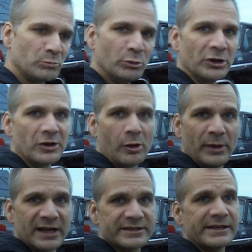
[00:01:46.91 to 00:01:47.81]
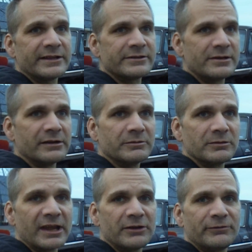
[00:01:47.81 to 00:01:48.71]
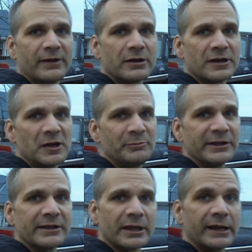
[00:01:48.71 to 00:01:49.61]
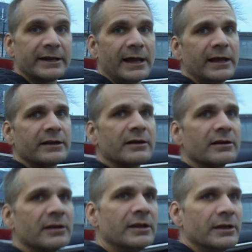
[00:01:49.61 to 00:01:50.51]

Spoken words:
put it all back together and get it fired up and get it out of here.